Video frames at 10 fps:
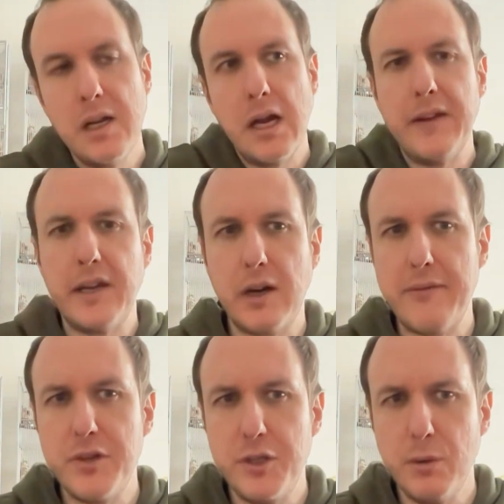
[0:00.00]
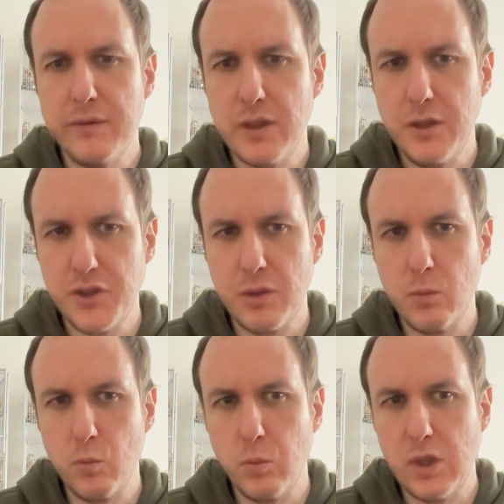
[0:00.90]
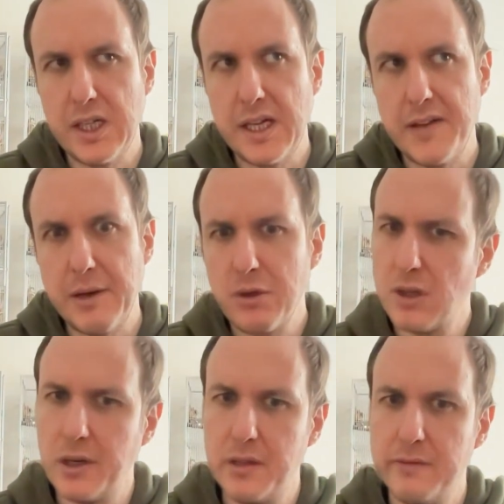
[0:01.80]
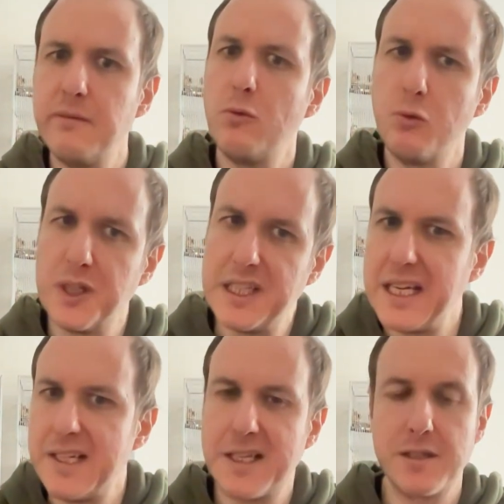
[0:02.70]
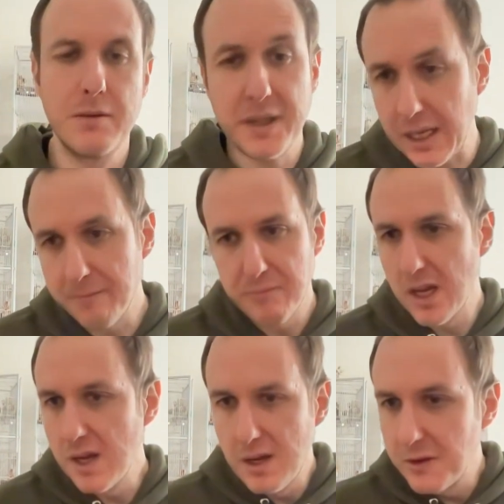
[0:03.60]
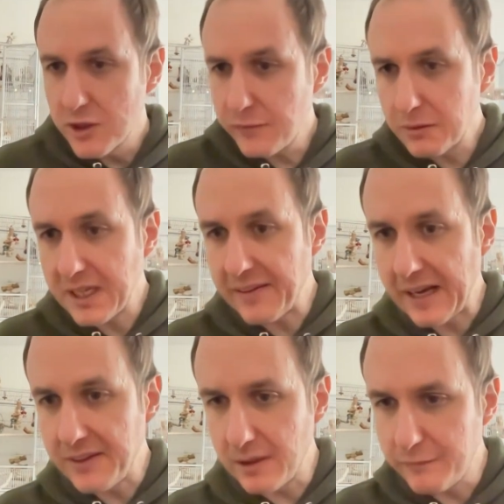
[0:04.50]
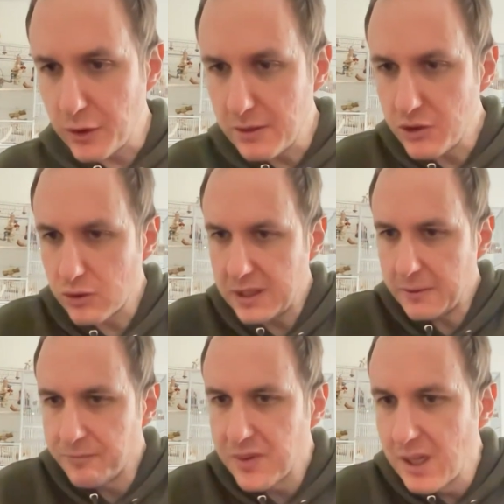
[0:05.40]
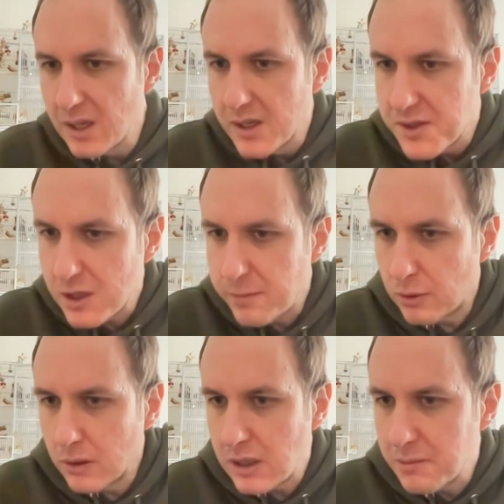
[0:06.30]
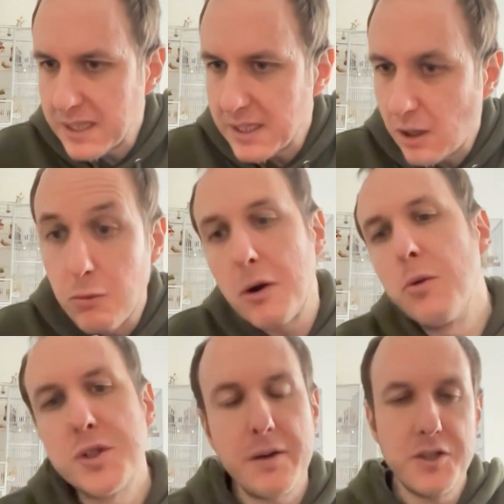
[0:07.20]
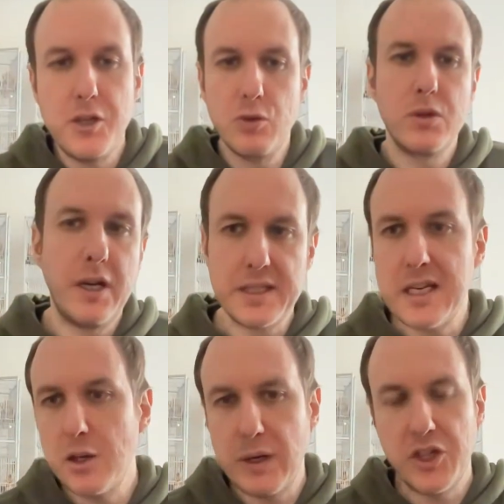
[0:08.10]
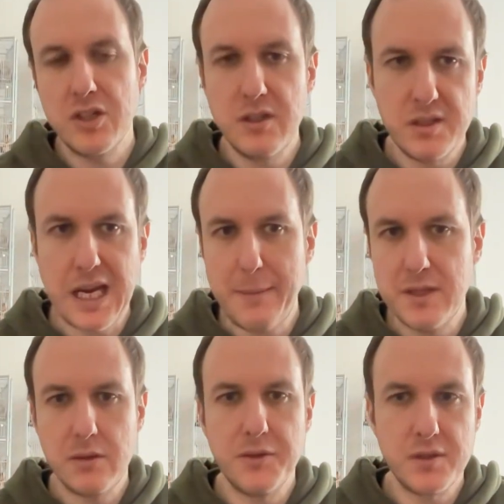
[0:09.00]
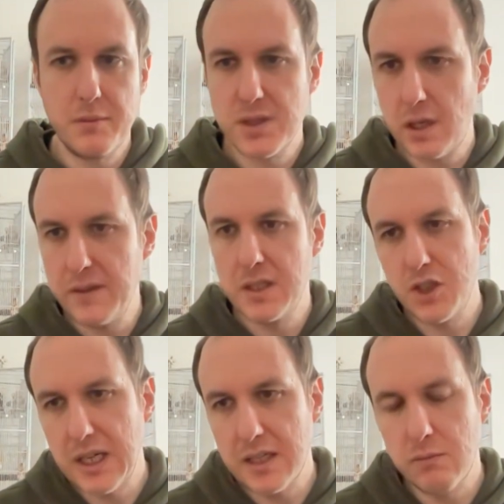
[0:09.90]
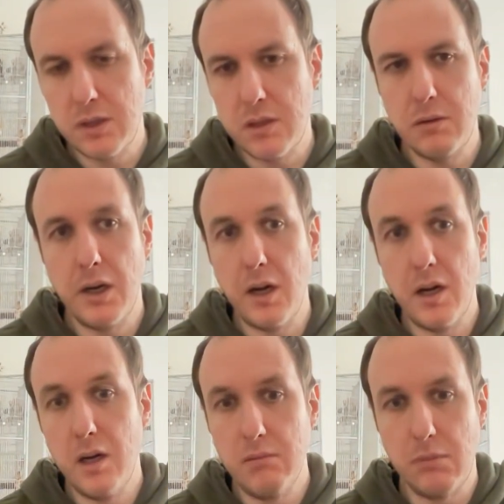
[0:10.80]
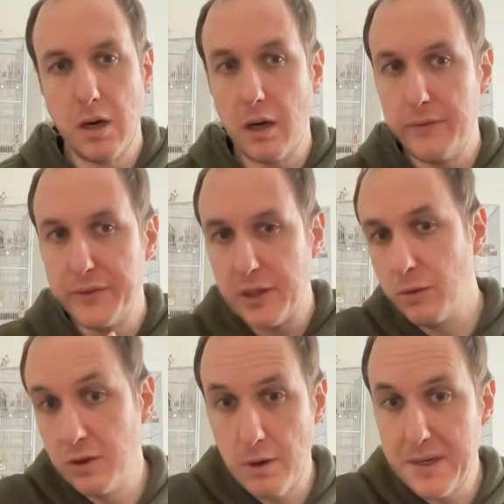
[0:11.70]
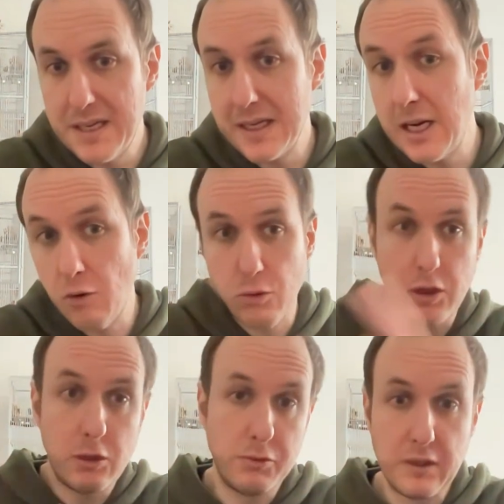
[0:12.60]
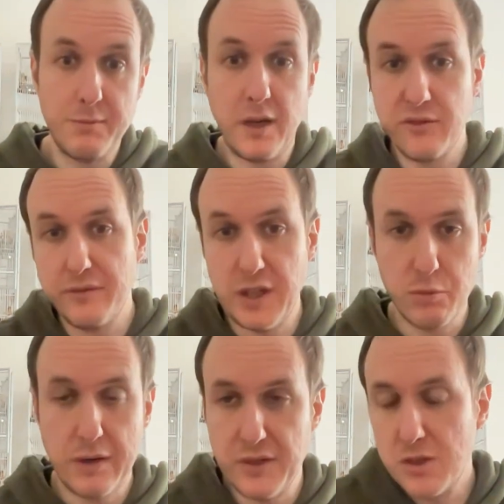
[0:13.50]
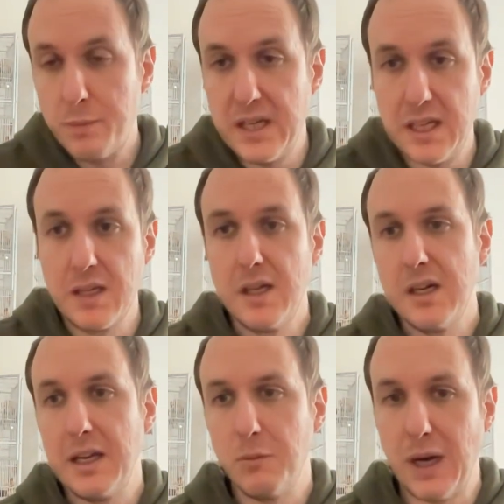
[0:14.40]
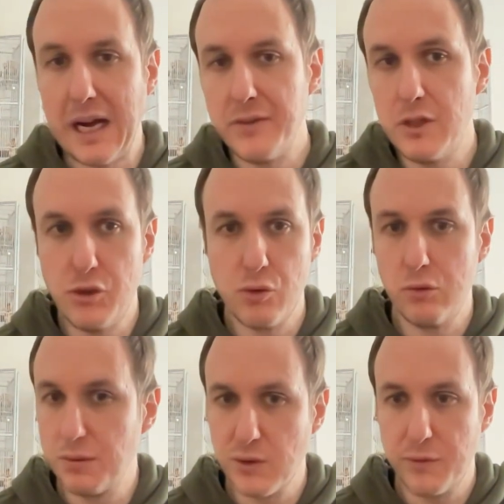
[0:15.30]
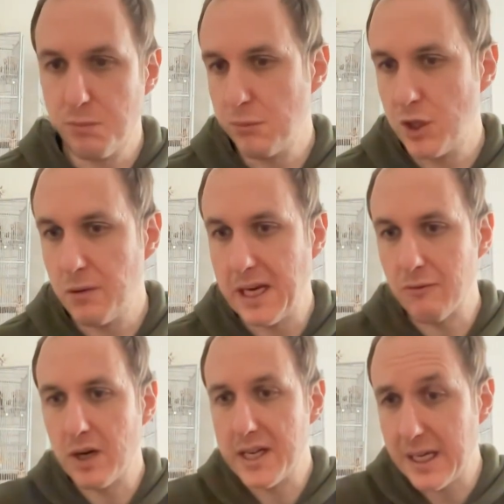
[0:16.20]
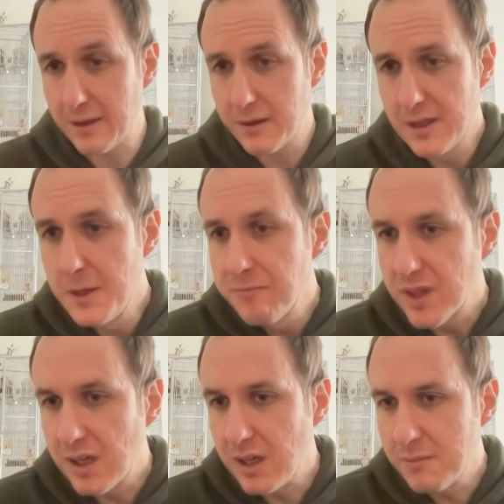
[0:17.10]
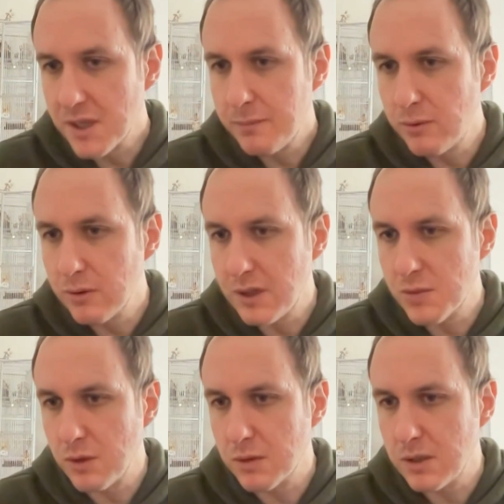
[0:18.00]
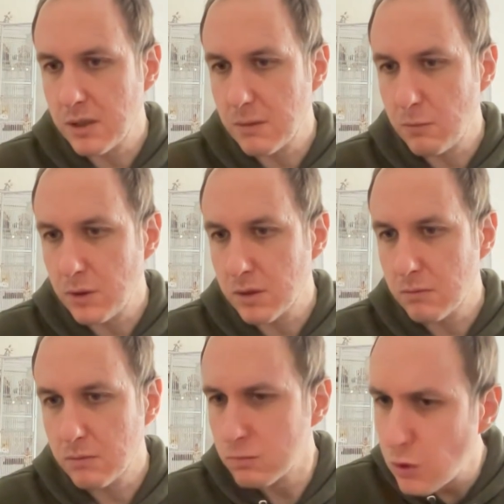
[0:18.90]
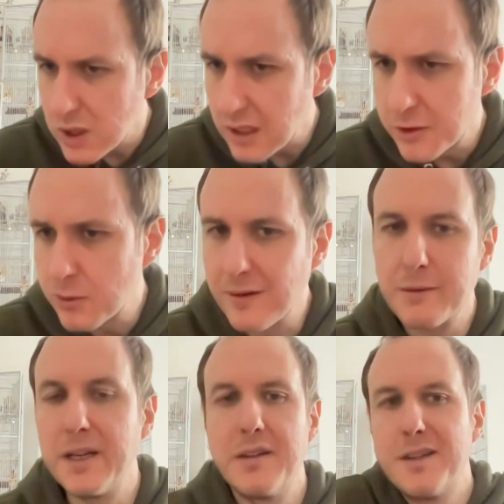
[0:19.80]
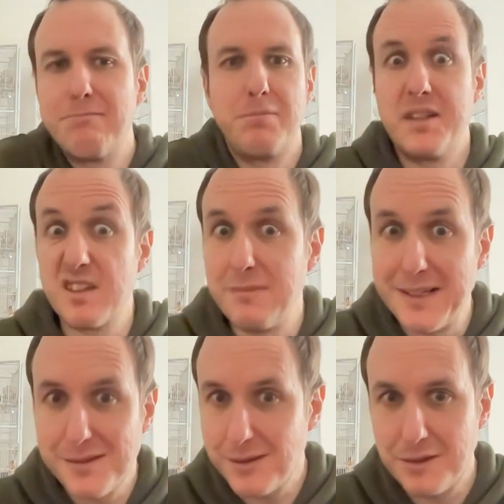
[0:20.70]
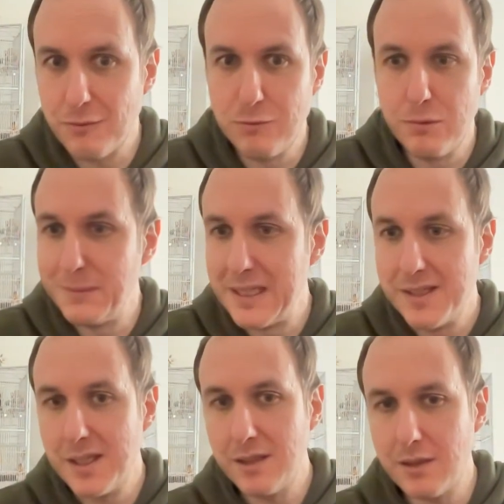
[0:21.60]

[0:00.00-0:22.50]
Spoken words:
And then I have a newer version where they were kind of already decent to it. But yeah, just thought I'd get that done. Thought you'd enjoy it. So Paula, I'm getting, also as usual, guys, any questions, happy to answer them. Sophie's in the chat as well. I'll either deal with them immediately or I'll deal with them after I finish whatever topic. And we'll have the usual sort of Q&A right at the end. So Paula asked, what color do I recommend? It doesn't matter. They're all amazing.